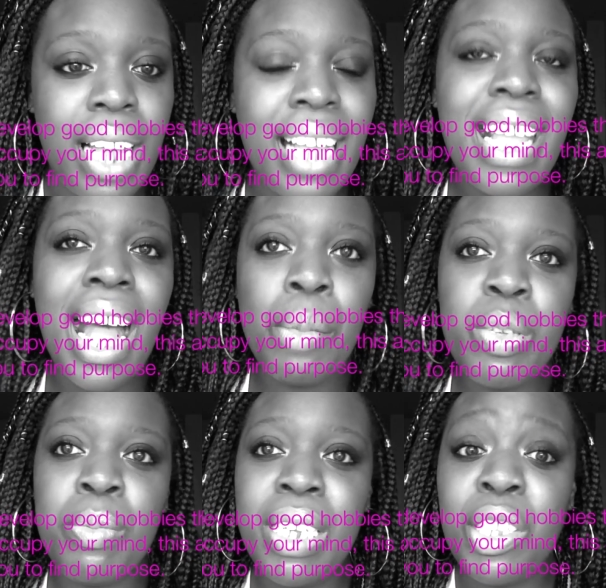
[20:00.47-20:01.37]
it
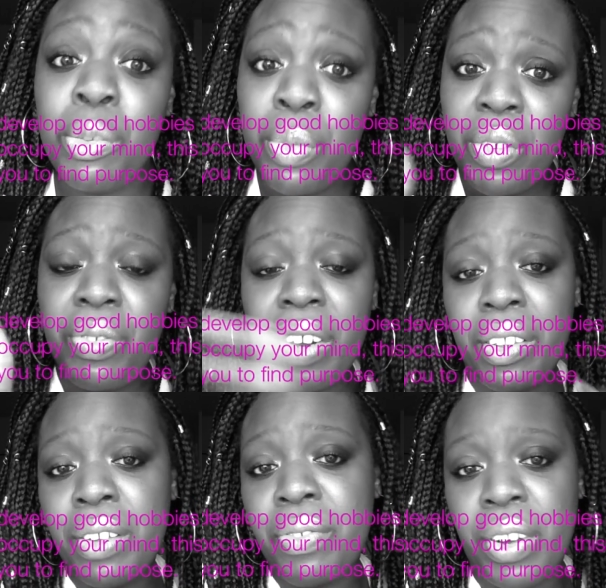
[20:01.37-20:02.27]
helps me to move
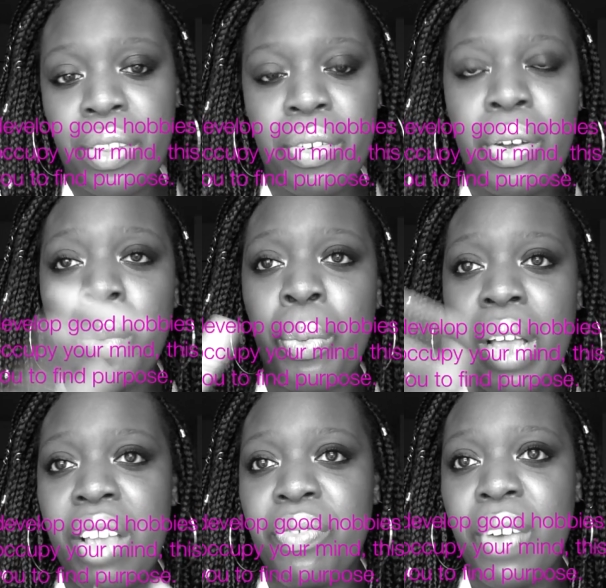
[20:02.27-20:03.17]
further
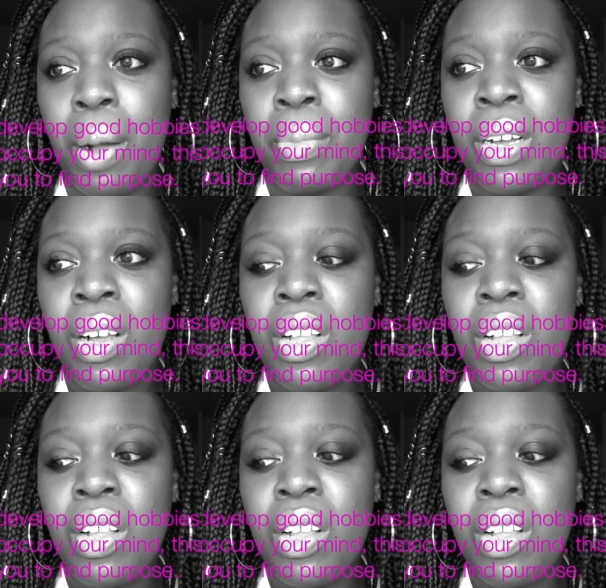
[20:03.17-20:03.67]
away from